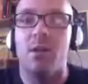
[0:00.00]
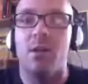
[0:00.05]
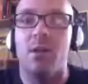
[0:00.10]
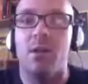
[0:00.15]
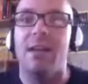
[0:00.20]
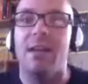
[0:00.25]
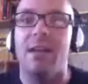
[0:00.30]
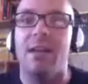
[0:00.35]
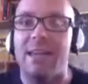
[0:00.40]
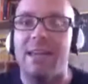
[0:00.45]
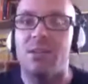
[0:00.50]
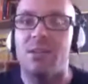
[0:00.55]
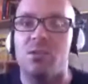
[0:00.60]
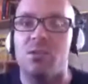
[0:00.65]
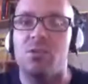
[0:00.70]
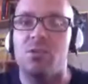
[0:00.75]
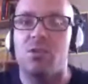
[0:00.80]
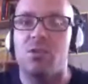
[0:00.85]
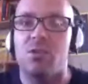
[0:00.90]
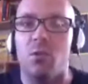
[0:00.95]

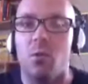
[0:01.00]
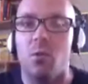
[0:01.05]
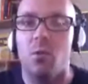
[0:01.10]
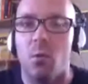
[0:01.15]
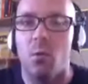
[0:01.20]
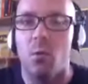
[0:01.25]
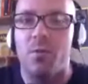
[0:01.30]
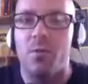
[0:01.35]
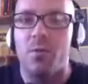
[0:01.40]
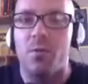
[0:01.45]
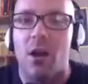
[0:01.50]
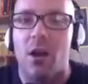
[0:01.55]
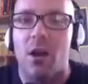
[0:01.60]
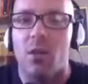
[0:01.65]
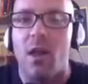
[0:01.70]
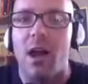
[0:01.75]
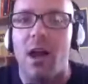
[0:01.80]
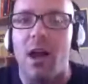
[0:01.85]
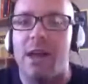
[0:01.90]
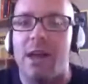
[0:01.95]
into our
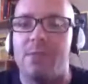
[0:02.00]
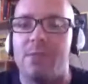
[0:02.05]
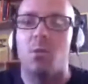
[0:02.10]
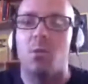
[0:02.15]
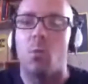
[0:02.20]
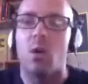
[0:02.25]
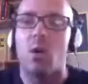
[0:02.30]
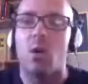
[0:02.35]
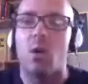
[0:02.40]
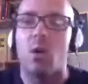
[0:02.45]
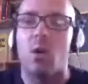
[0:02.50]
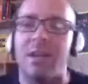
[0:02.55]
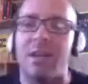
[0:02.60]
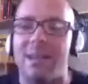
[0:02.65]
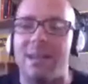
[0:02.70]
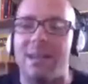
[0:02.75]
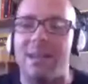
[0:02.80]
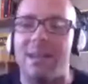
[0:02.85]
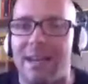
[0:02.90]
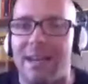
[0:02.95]
lives, then what are we going to
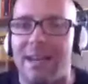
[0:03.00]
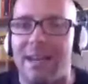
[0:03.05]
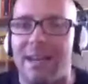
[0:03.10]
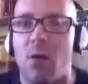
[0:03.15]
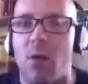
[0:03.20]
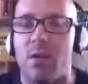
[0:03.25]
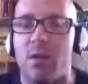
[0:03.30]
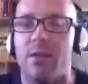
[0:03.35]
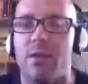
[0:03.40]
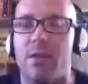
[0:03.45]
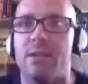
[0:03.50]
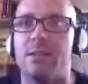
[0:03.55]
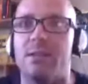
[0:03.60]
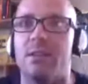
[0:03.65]
get out of it?